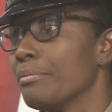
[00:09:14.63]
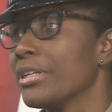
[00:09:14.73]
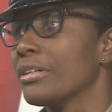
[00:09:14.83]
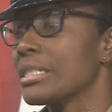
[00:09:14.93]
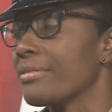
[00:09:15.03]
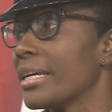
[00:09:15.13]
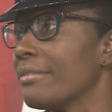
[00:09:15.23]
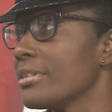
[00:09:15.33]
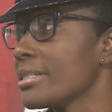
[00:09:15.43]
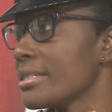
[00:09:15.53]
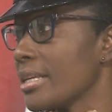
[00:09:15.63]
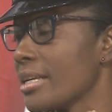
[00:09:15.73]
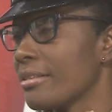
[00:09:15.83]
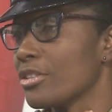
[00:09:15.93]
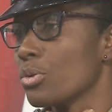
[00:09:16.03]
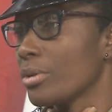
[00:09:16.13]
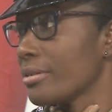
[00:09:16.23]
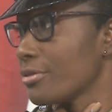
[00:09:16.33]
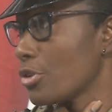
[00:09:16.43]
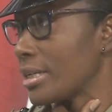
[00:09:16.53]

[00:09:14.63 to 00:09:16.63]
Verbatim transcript: because for every sale that you would have